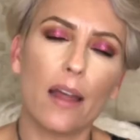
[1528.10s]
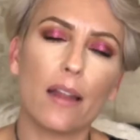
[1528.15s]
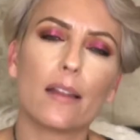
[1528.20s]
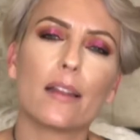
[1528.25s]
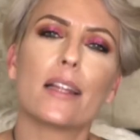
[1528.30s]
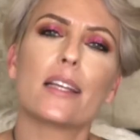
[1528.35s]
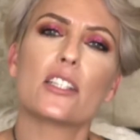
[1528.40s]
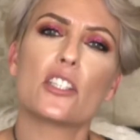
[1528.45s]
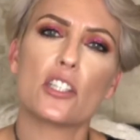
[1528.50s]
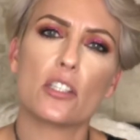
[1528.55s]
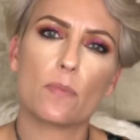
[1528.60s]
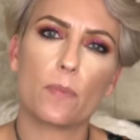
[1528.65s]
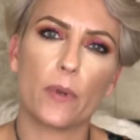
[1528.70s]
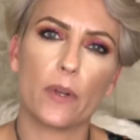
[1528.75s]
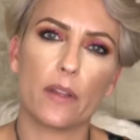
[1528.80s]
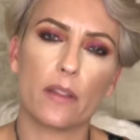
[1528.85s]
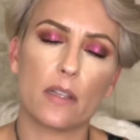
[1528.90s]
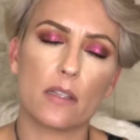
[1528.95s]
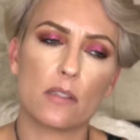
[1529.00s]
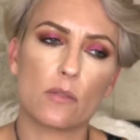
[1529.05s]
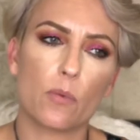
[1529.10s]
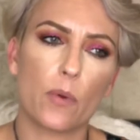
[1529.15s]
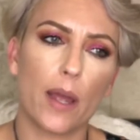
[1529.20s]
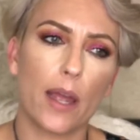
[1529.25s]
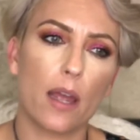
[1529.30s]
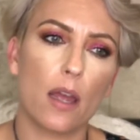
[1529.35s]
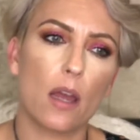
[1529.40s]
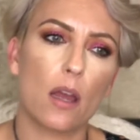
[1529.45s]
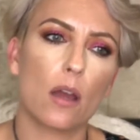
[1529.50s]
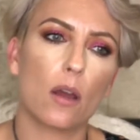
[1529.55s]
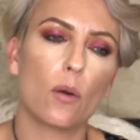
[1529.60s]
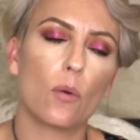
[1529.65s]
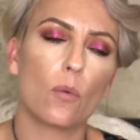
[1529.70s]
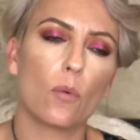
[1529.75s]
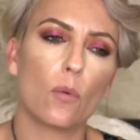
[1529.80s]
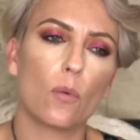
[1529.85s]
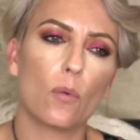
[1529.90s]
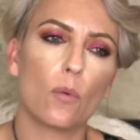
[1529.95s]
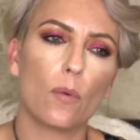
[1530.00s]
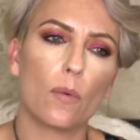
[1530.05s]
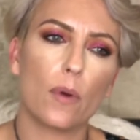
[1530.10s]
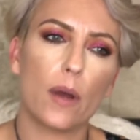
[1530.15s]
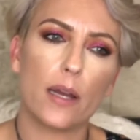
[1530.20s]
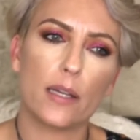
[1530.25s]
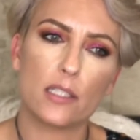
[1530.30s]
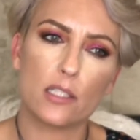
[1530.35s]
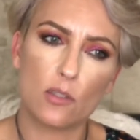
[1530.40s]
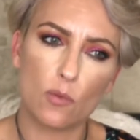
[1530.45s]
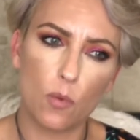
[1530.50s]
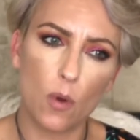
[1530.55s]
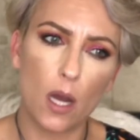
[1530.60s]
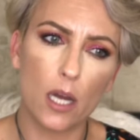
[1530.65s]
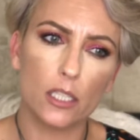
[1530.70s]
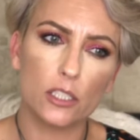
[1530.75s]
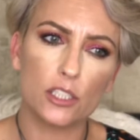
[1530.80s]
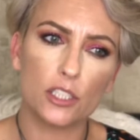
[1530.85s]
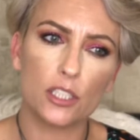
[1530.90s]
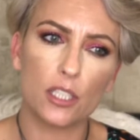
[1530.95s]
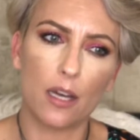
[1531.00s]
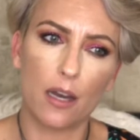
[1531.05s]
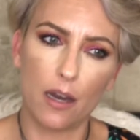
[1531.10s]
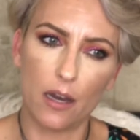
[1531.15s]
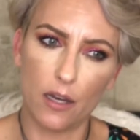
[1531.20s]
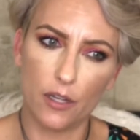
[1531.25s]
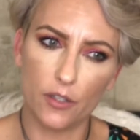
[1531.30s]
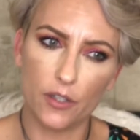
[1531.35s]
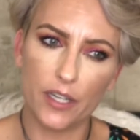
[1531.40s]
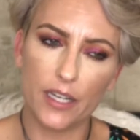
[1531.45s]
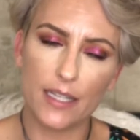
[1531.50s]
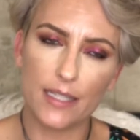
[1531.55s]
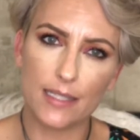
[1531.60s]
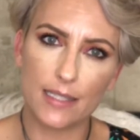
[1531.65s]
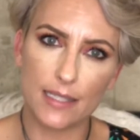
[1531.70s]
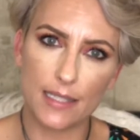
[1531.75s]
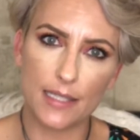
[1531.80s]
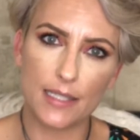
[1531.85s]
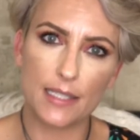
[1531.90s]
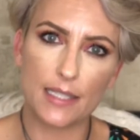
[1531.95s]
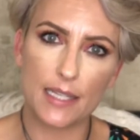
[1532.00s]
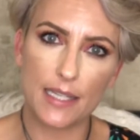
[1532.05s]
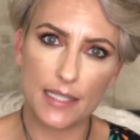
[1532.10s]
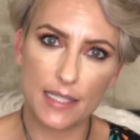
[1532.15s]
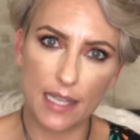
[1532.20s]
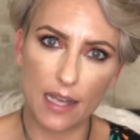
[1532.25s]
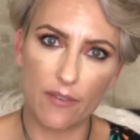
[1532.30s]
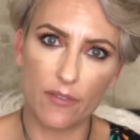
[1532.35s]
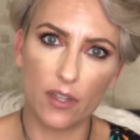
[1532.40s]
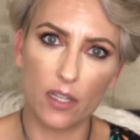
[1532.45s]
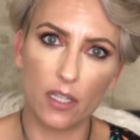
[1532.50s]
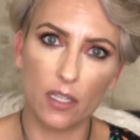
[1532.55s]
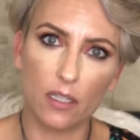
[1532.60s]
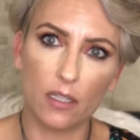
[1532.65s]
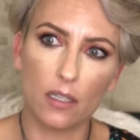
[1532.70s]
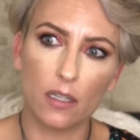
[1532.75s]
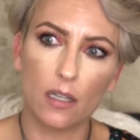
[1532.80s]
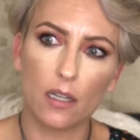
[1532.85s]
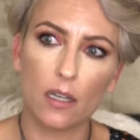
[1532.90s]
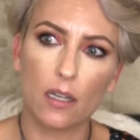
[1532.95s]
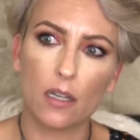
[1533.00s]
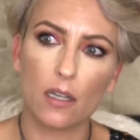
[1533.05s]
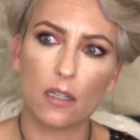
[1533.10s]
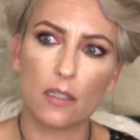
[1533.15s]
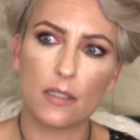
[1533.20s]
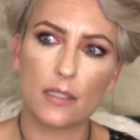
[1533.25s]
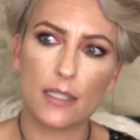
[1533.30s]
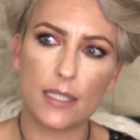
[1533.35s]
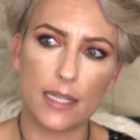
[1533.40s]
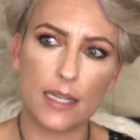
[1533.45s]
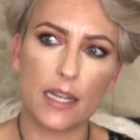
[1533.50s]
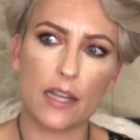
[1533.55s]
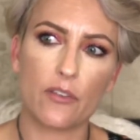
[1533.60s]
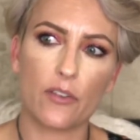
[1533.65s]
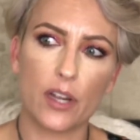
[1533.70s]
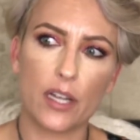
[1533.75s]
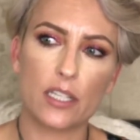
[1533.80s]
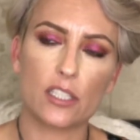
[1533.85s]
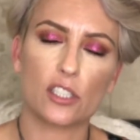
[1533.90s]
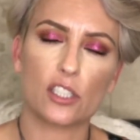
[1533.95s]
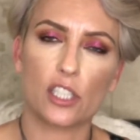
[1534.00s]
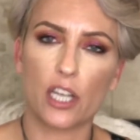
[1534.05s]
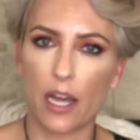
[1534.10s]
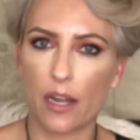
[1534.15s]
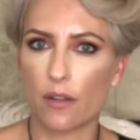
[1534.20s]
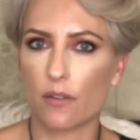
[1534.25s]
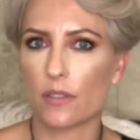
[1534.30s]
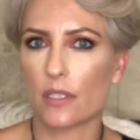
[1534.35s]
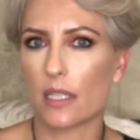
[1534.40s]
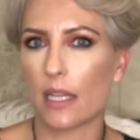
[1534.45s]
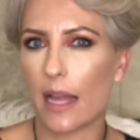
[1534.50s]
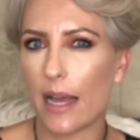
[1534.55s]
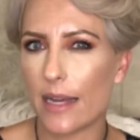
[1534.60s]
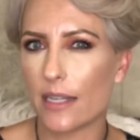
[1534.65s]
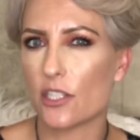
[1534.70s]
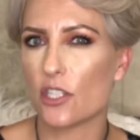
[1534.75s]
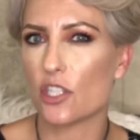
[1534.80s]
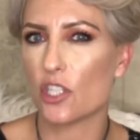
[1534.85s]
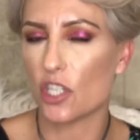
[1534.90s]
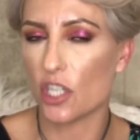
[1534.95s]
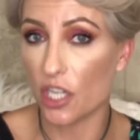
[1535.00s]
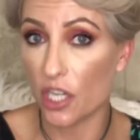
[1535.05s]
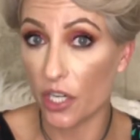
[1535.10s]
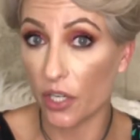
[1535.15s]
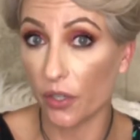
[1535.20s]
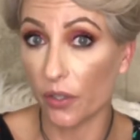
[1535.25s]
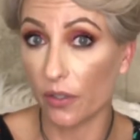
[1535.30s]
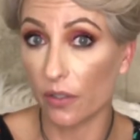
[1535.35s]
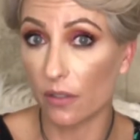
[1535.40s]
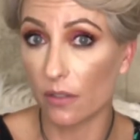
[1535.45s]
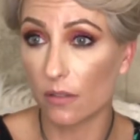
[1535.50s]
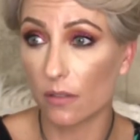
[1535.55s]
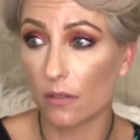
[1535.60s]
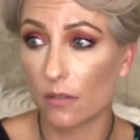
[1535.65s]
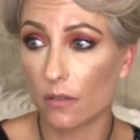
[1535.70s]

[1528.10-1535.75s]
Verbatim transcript: Let's just put it this way. I swatched 167 Sydney Grace shadows last year